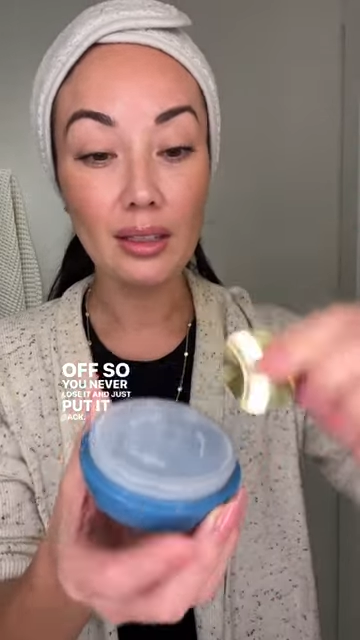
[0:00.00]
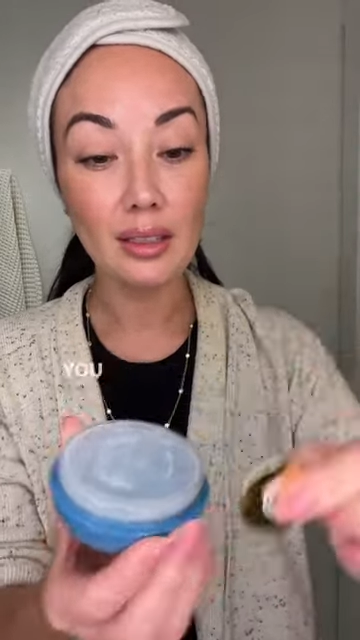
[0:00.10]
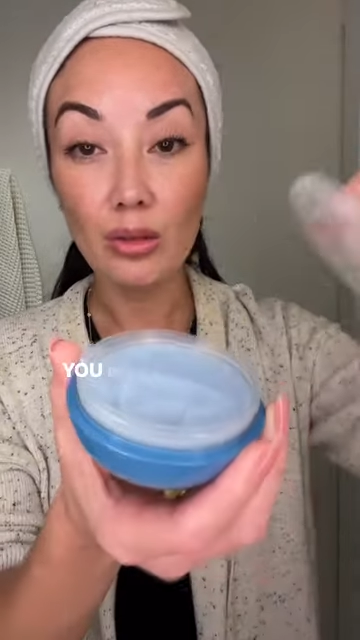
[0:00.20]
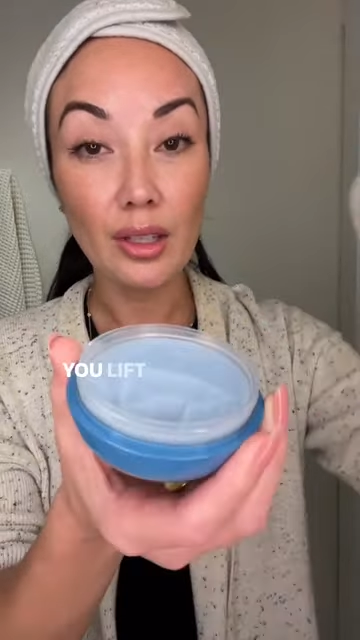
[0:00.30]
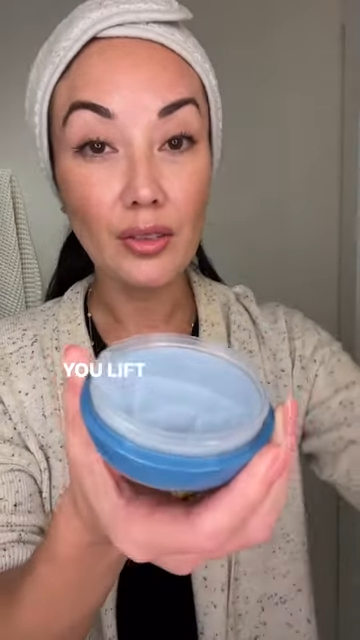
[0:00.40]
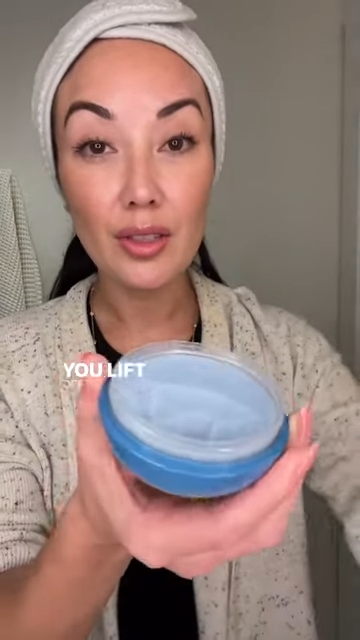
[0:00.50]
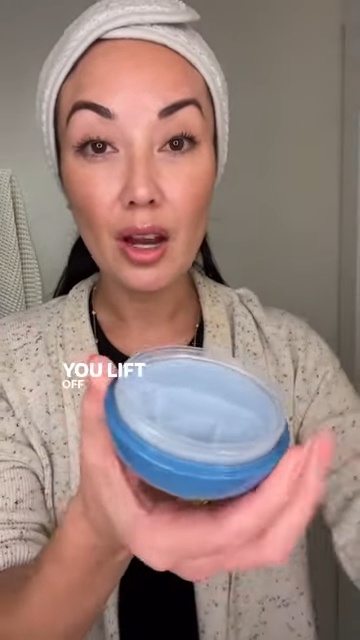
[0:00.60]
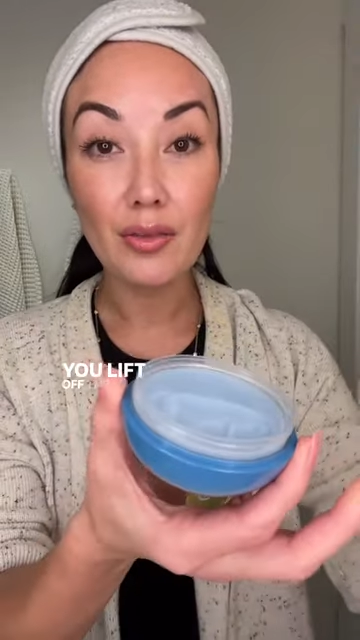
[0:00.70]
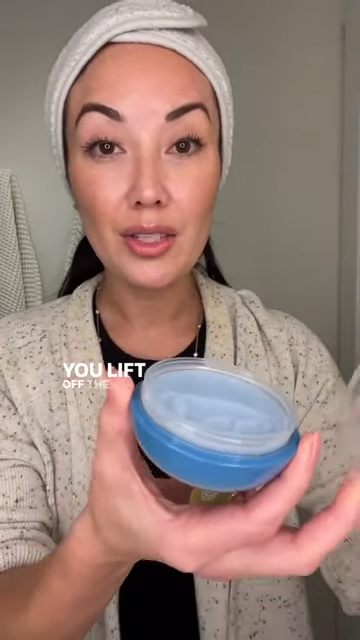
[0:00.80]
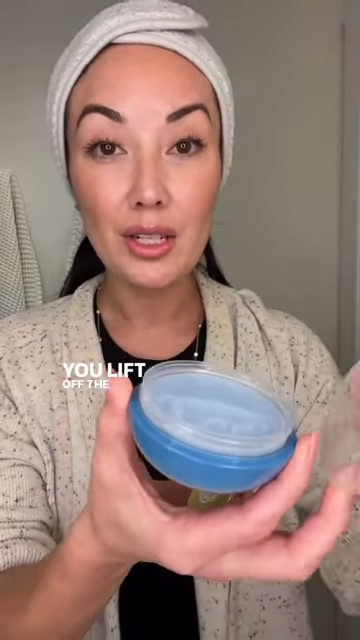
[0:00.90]
You lift
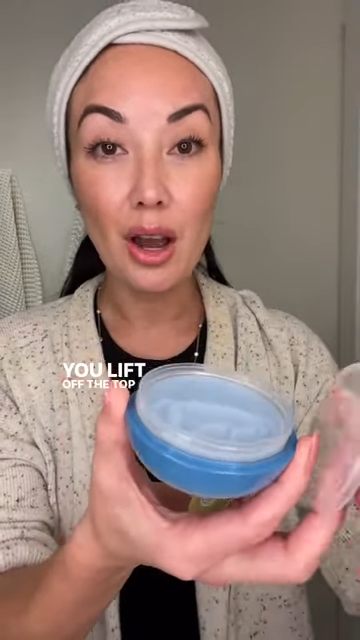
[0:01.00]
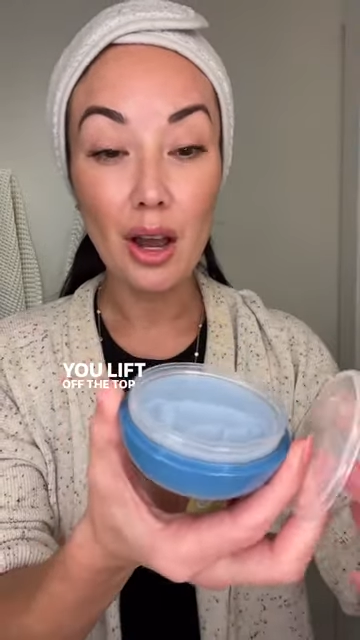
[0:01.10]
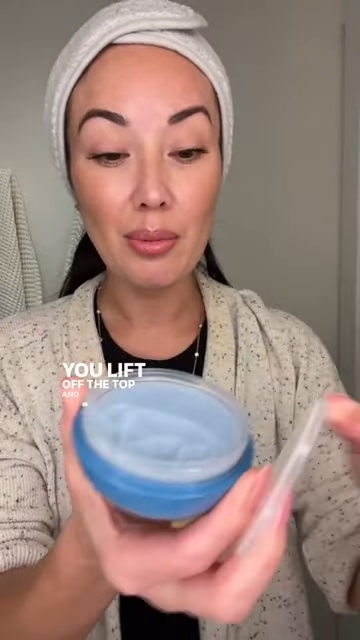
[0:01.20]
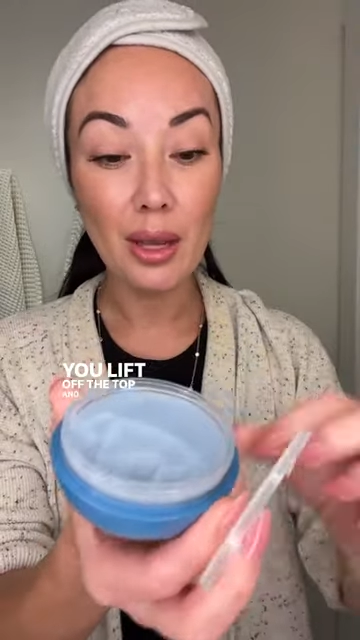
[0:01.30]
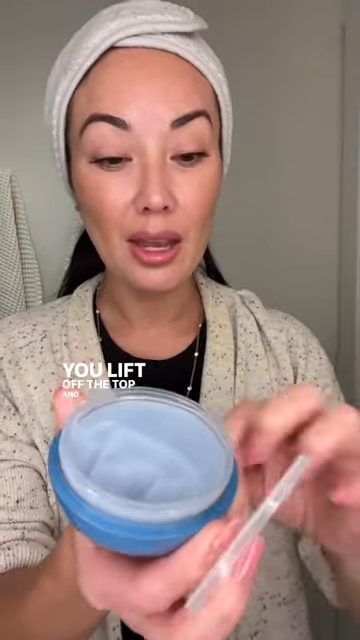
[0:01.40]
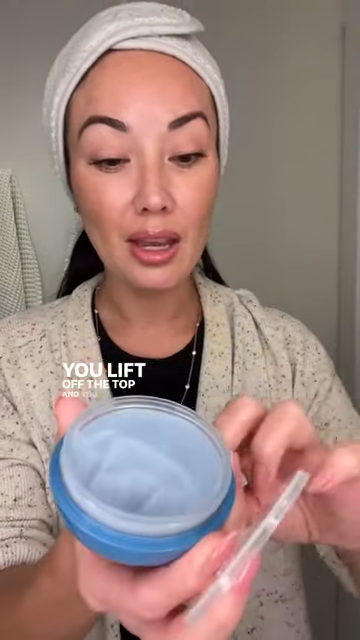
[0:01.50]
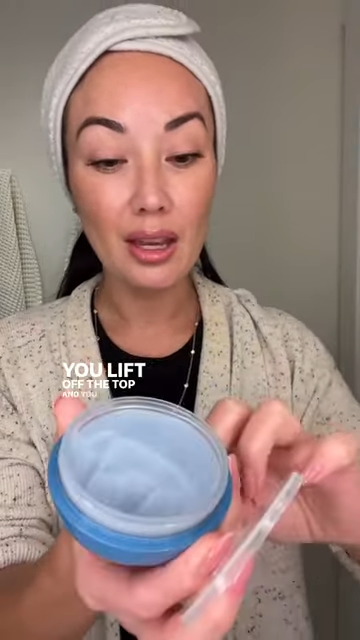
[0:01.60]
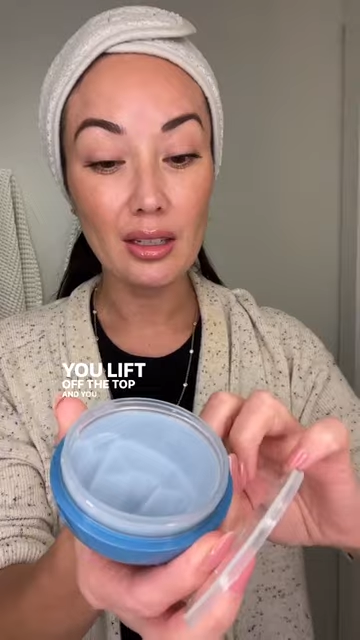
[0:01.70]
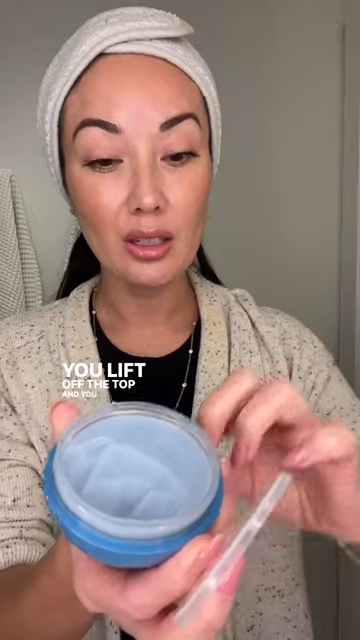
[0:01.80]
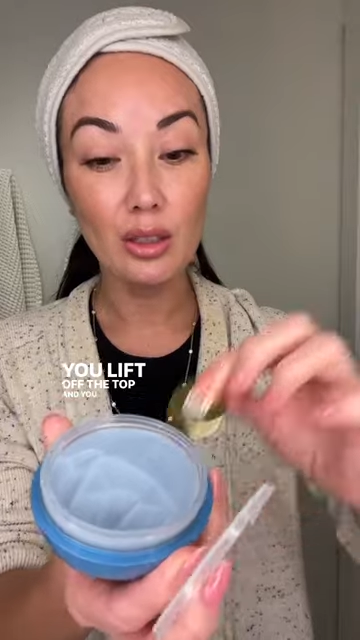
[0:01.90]
off the top
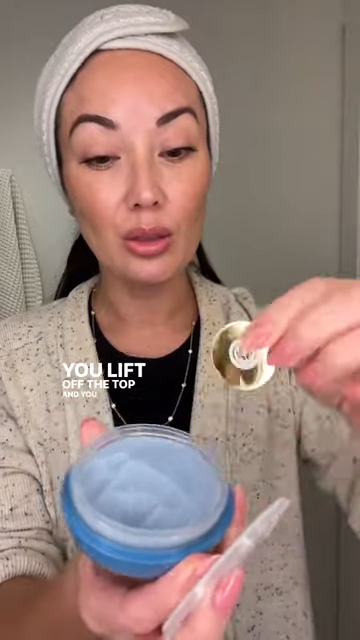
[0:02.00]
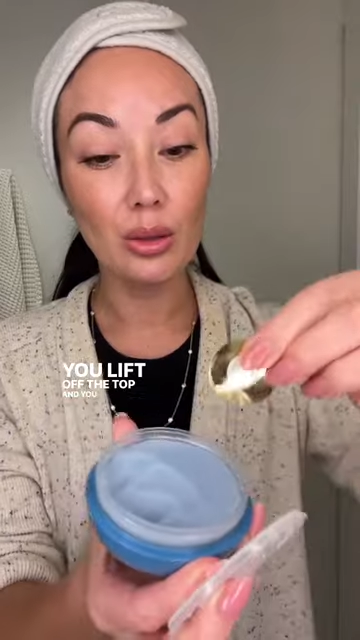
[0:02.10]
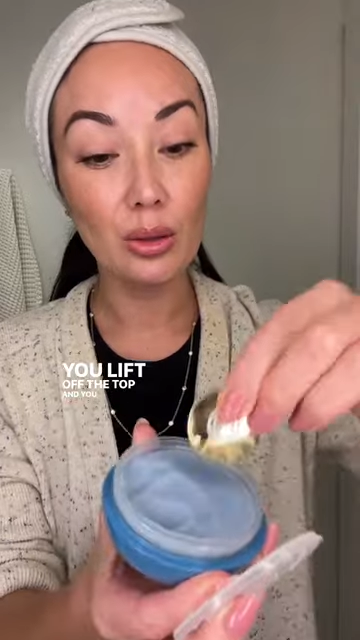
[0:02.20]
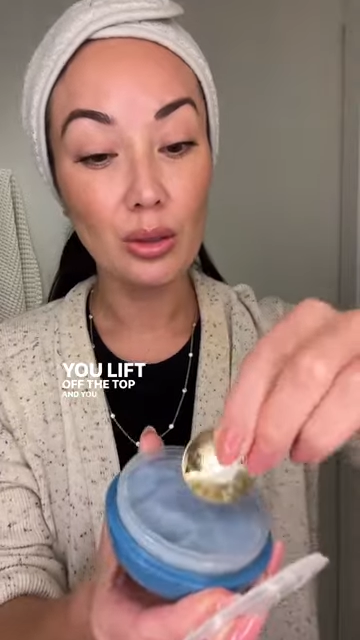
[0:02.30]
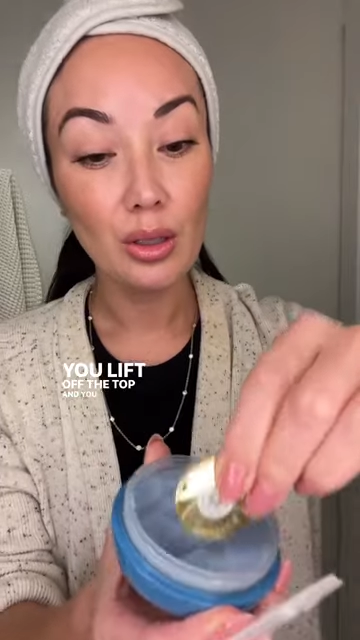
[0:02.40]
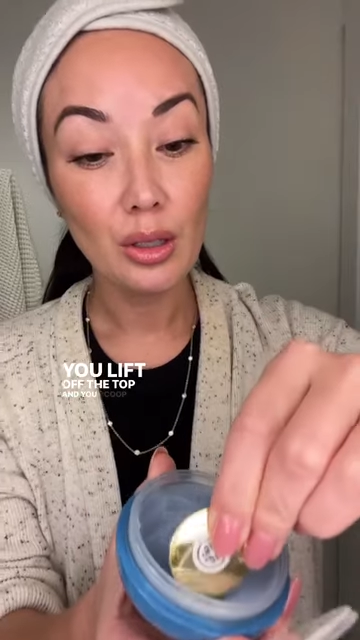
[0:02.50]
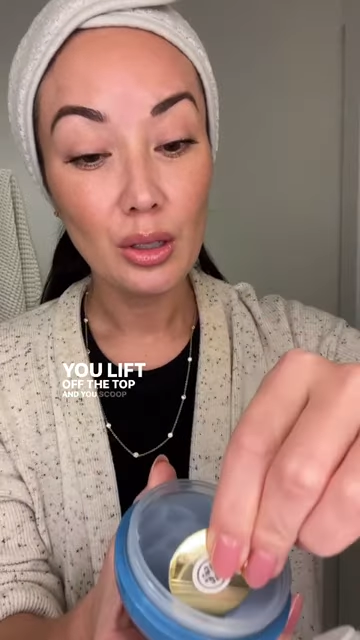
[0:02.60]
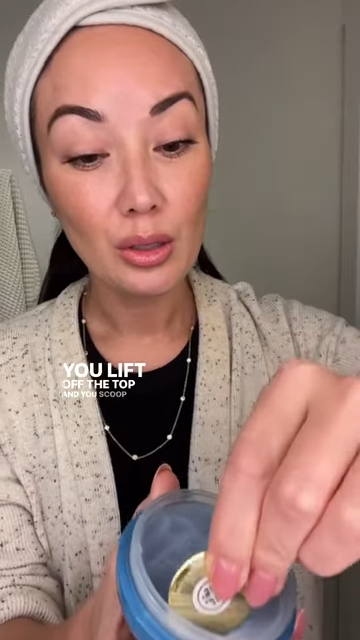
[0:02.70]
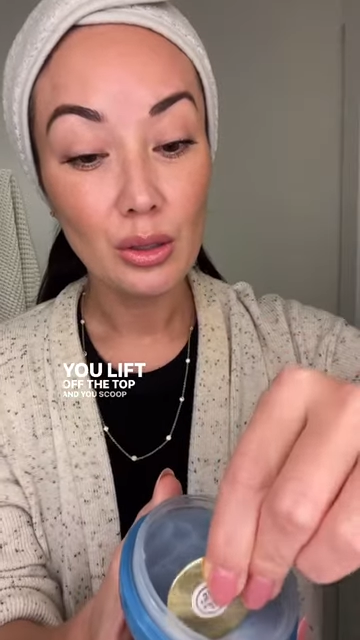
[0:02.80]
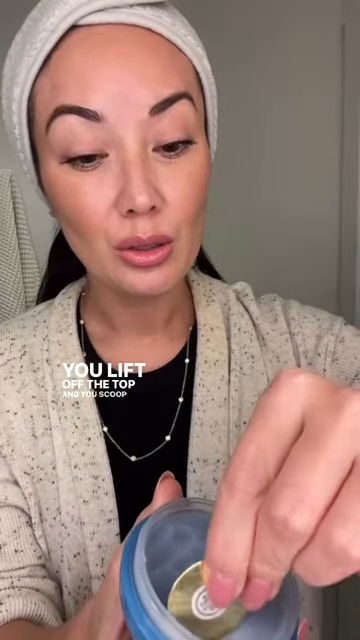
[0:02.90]
and you
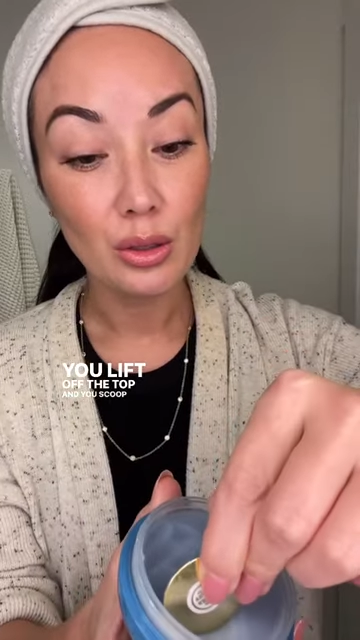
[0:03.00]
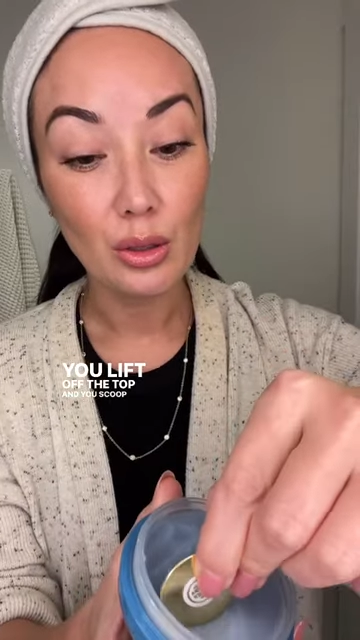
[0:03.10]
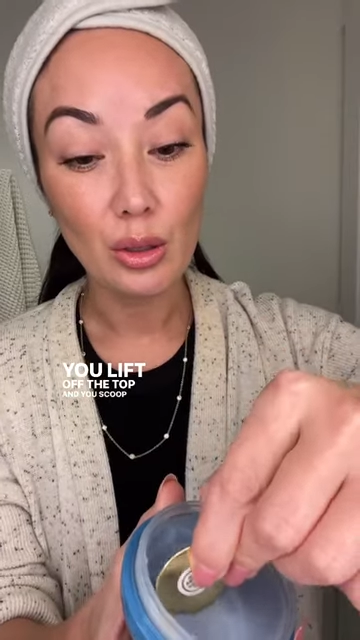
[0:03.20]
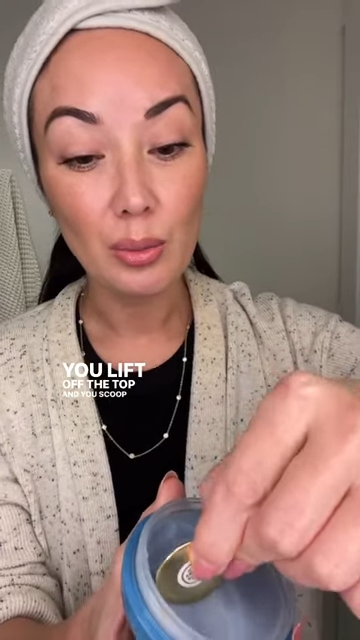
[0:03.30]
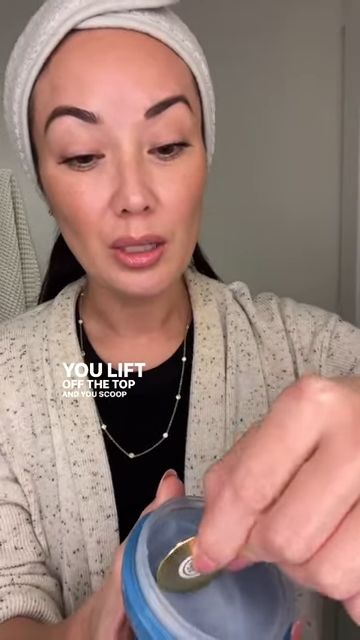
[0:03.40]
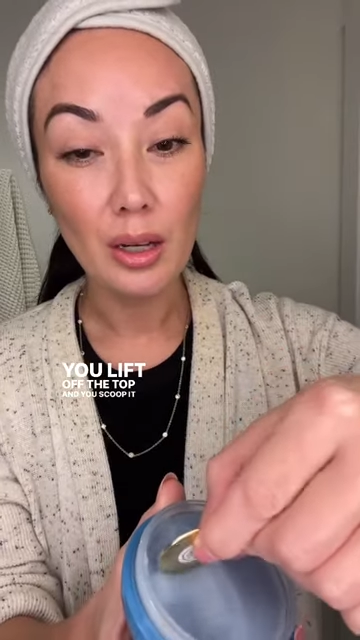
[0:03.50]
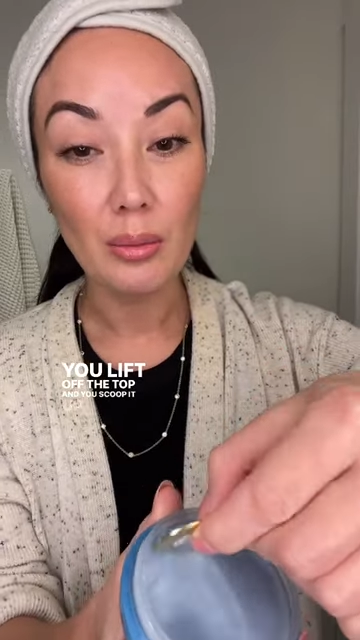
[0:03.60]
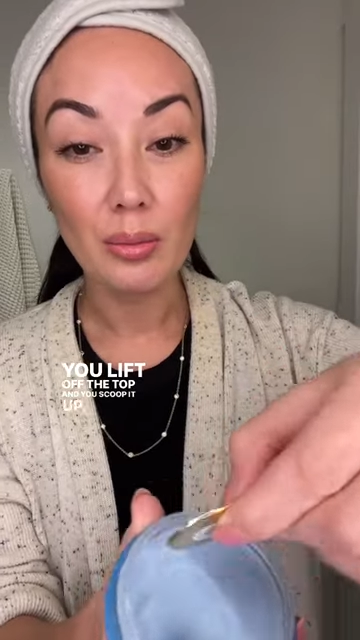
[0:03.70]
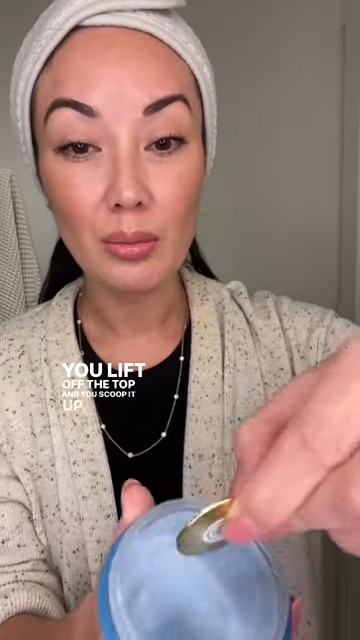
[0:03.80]
scoop it up.